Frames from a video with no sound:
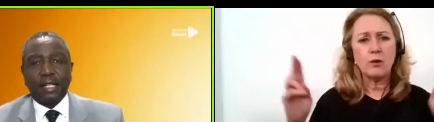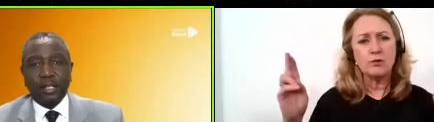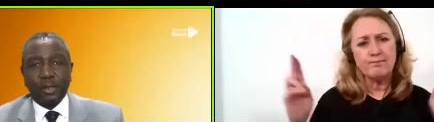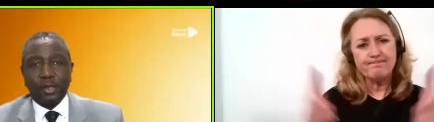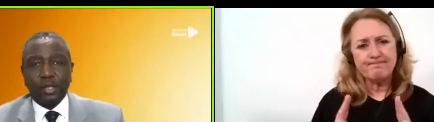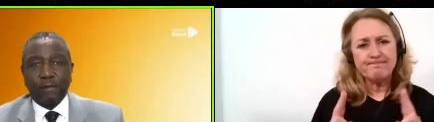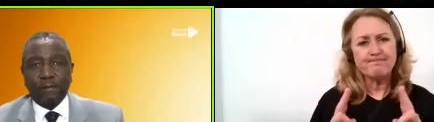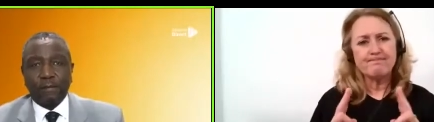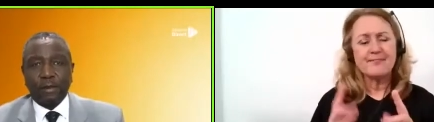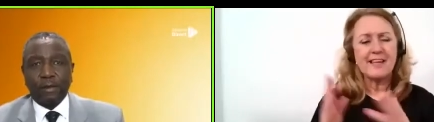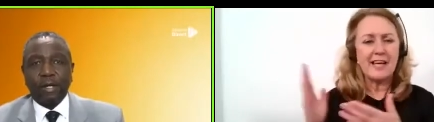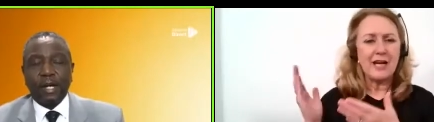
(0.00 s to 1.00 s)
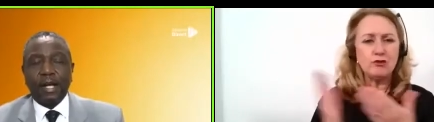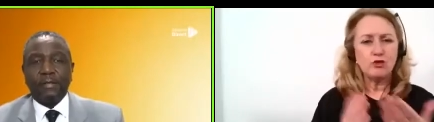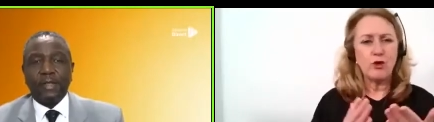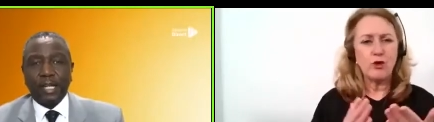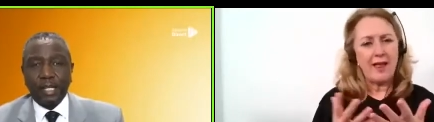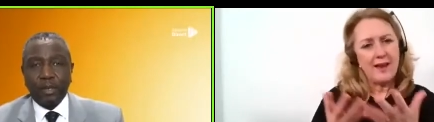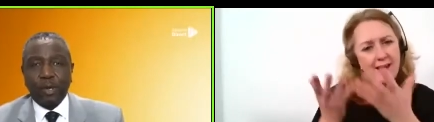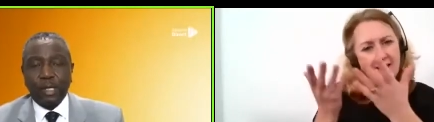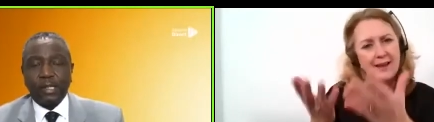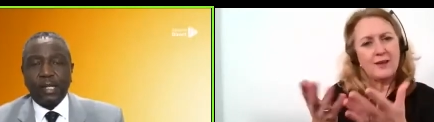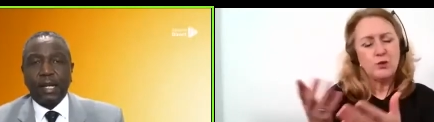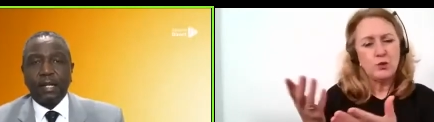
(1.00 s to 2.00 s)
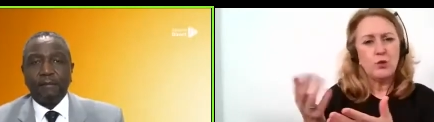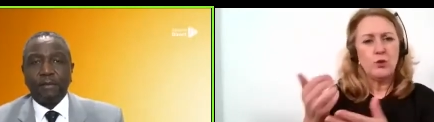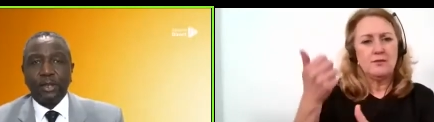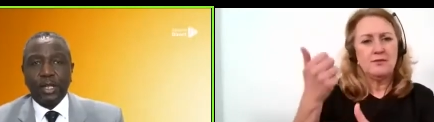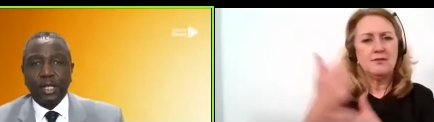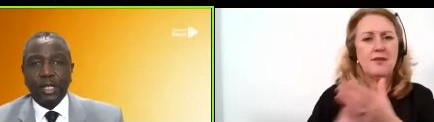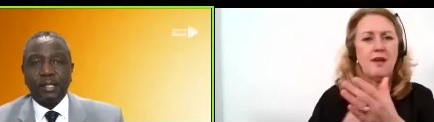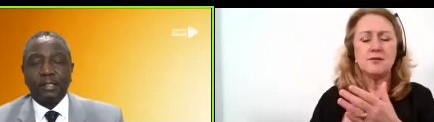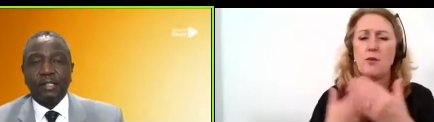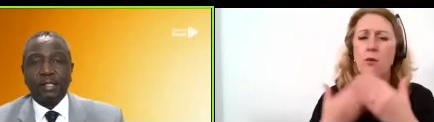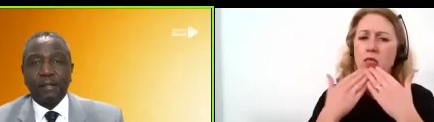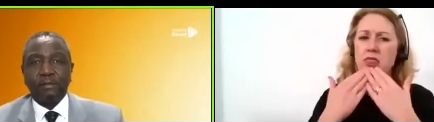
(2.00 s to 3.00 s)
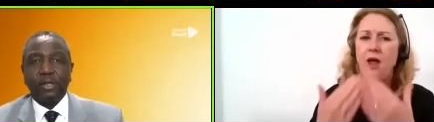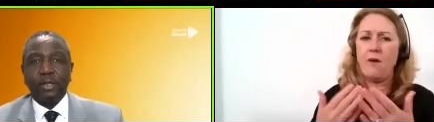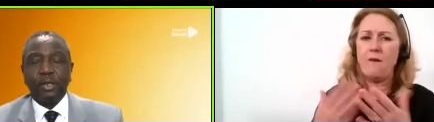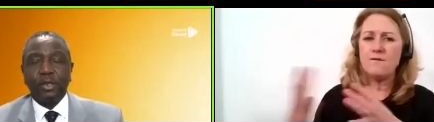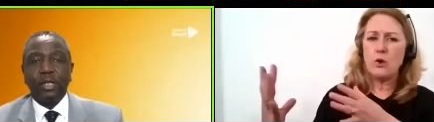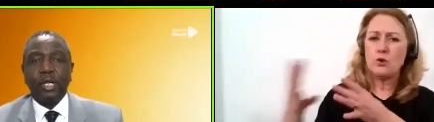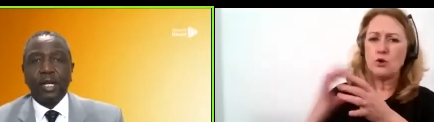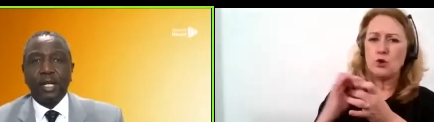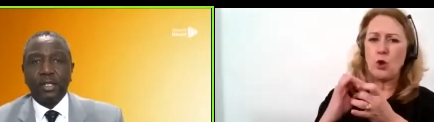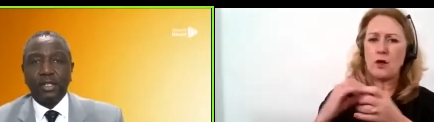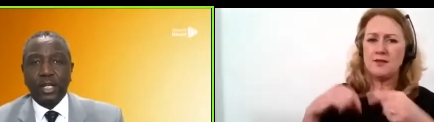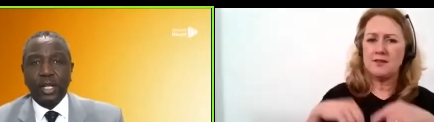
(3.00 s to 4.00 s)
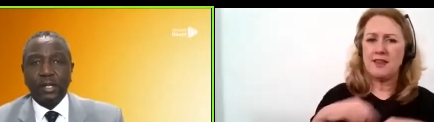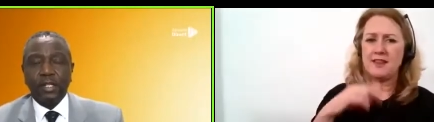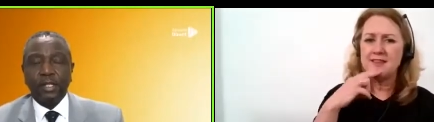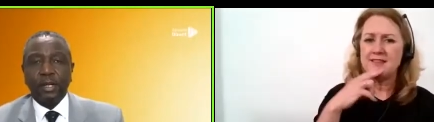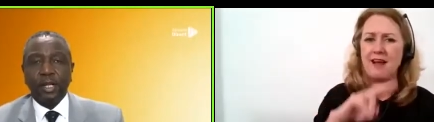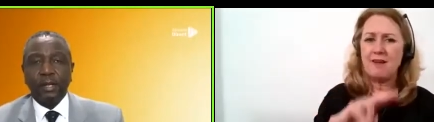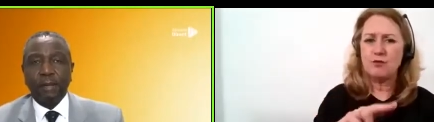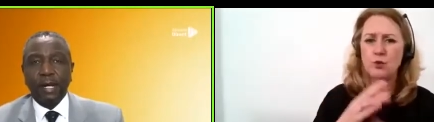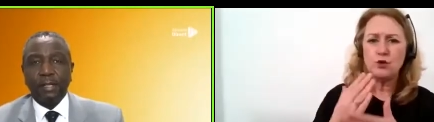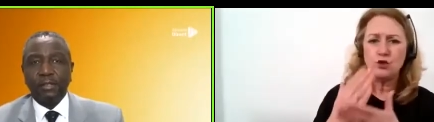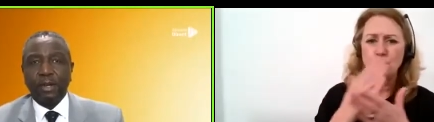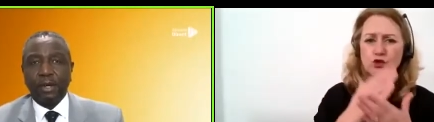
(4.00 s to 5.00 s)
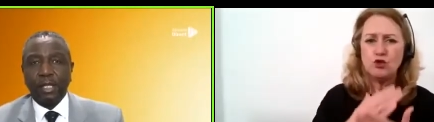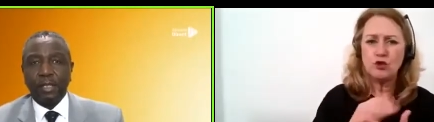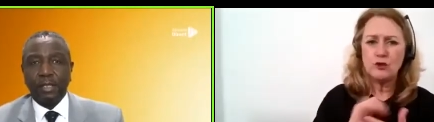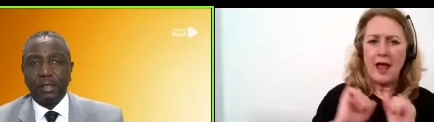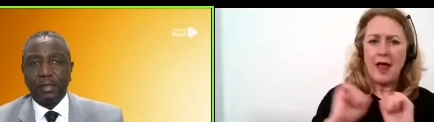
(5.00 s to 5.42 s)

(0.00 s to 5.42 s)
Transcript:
Speaker 1: you to the floor. And thank you once again for joining us this afternoon and sharing your immense knowledge.